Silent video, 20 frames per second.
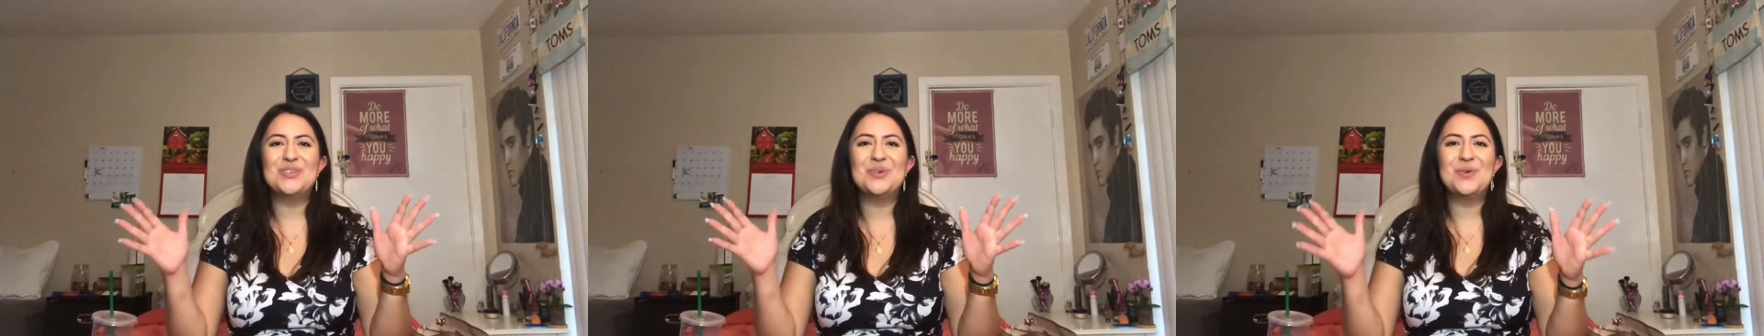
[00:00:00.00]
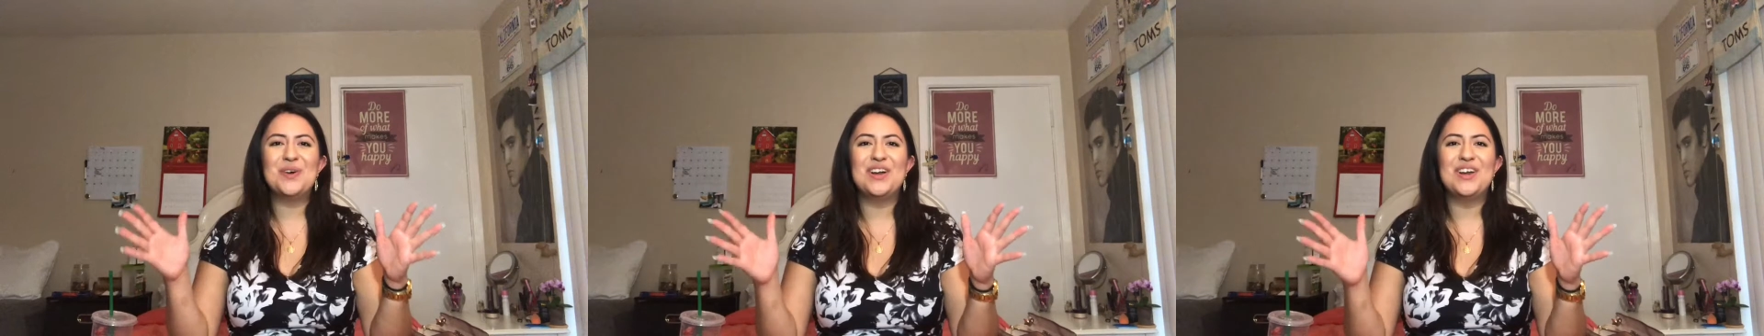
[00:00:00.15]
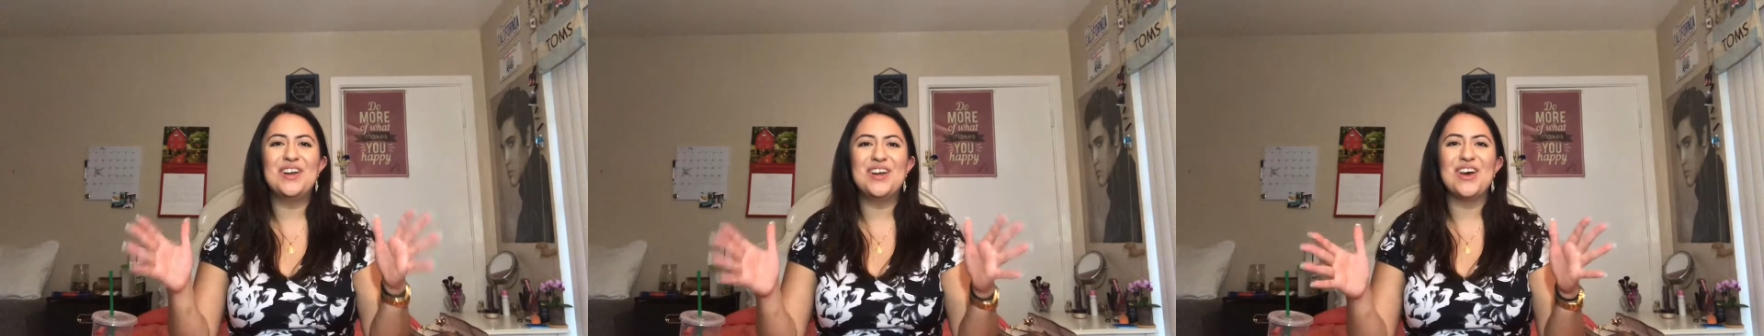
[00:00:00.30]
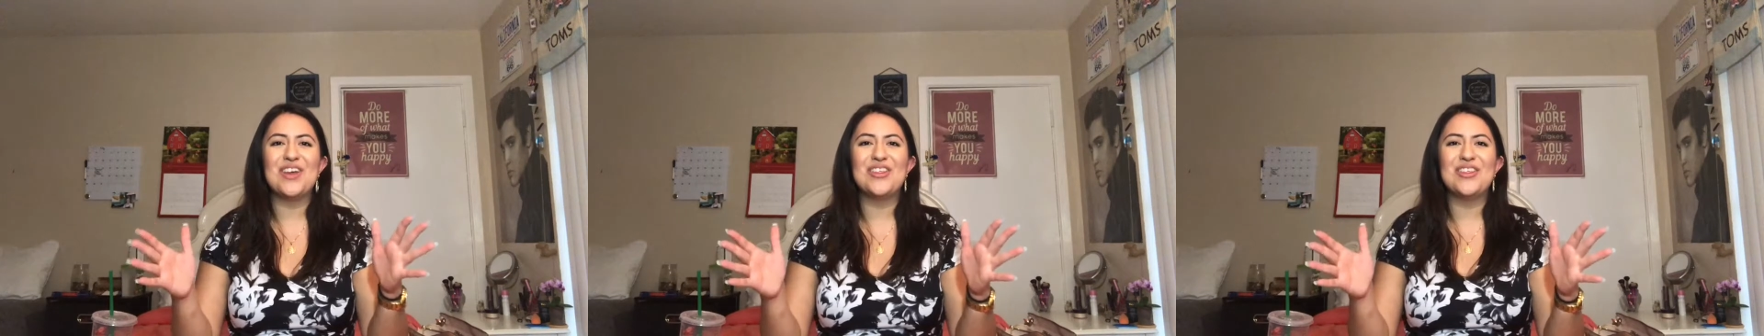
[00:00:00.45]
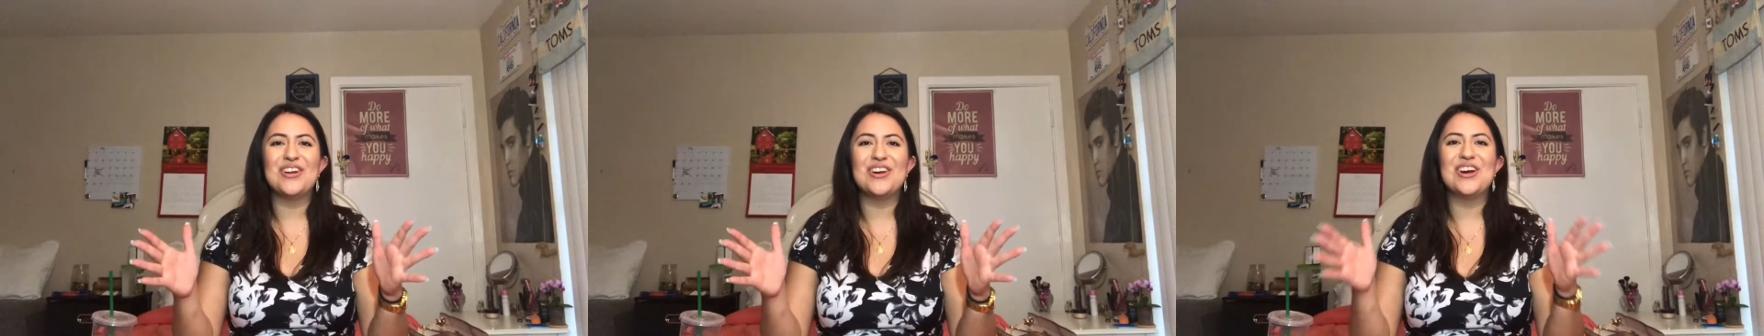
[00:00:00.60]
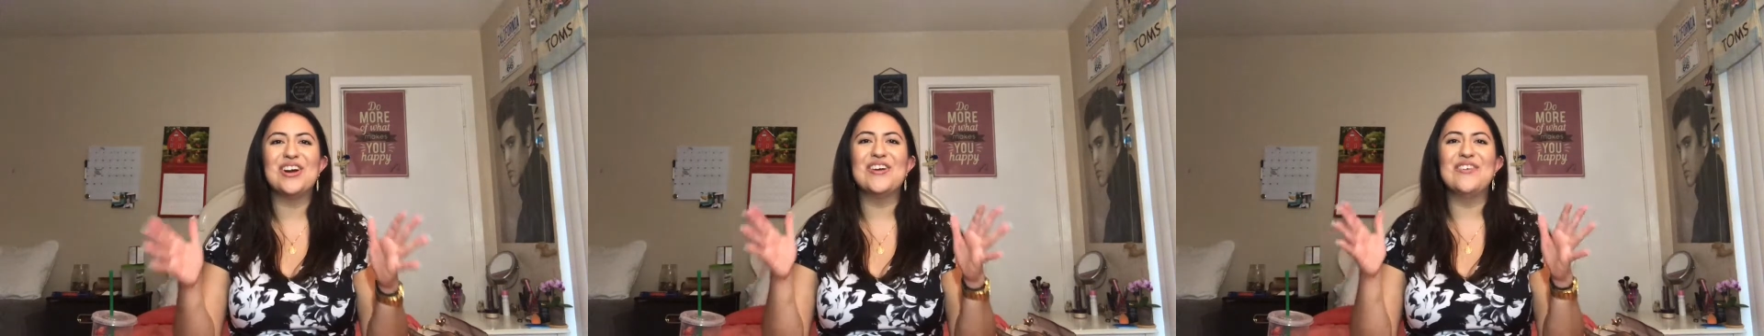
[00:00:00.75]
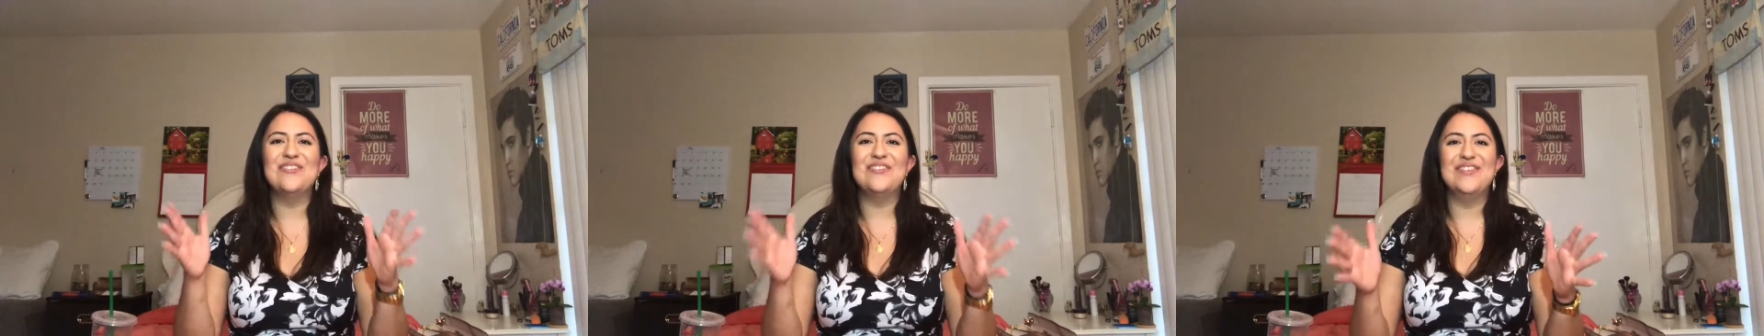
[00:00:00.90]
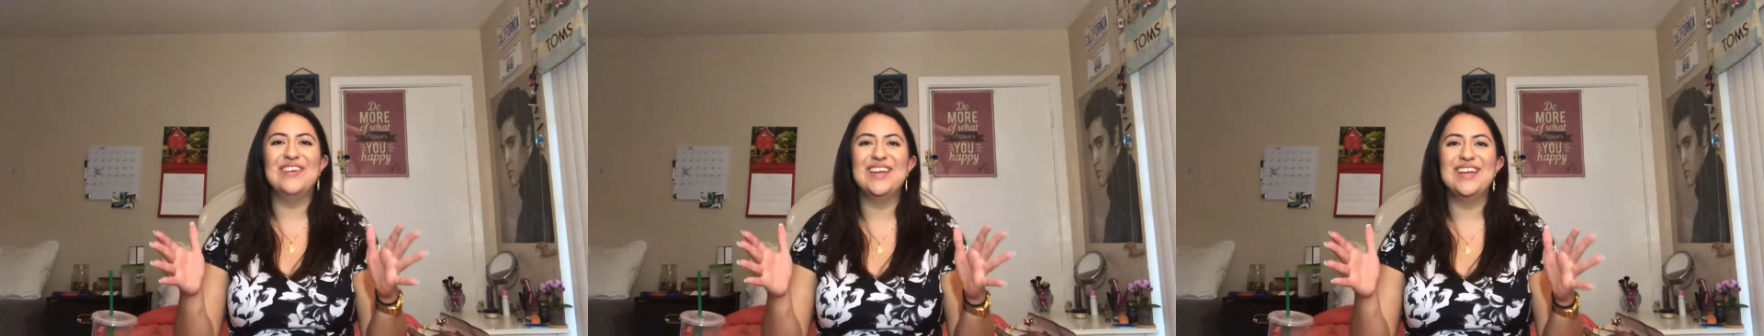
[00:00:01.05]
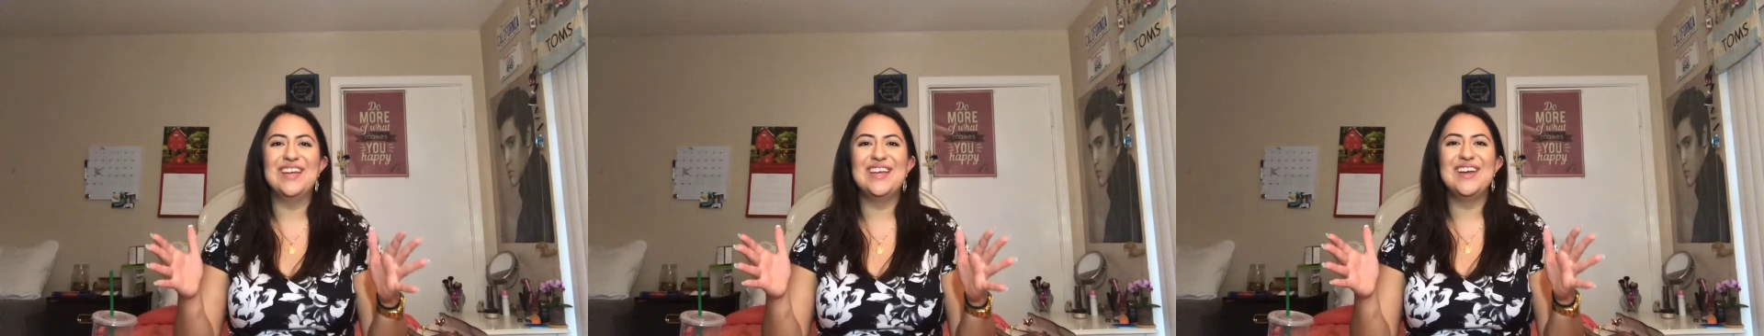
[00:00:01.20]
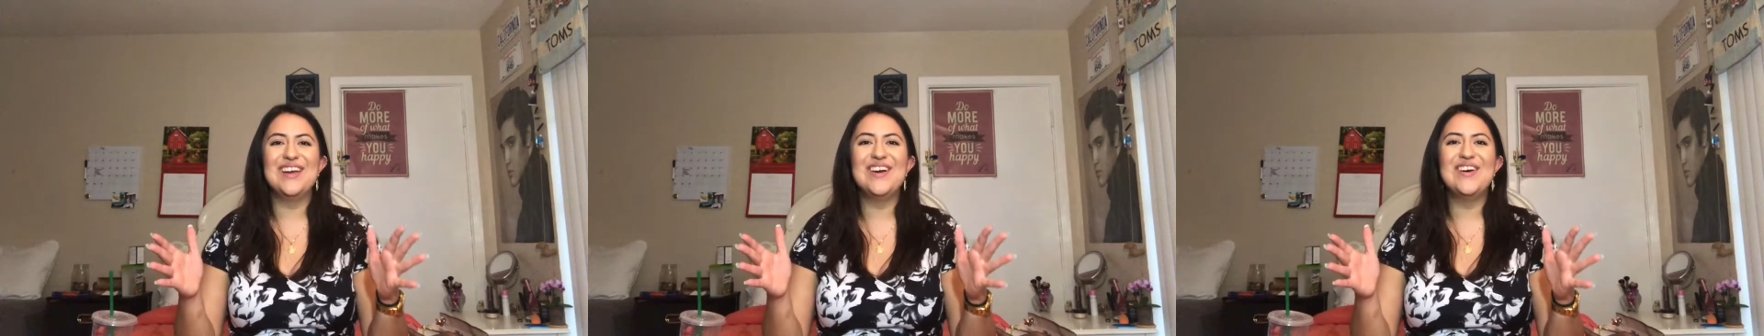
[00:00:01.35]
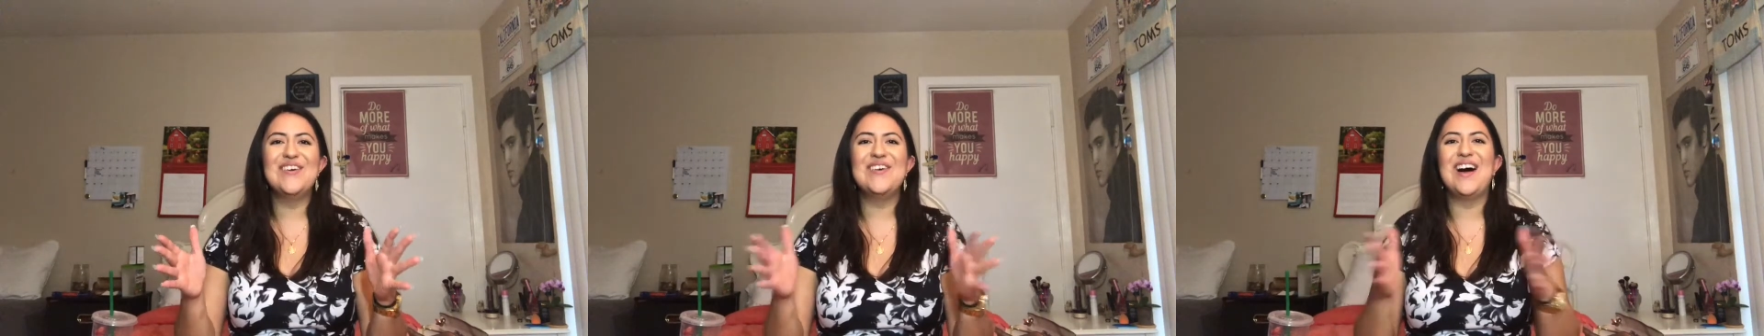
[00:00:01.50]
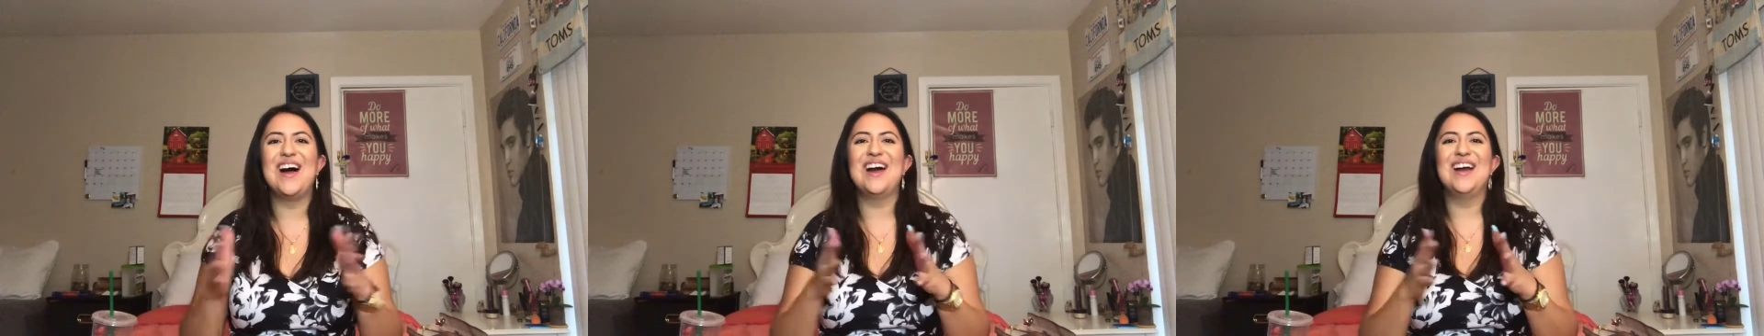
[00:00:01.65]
to another video.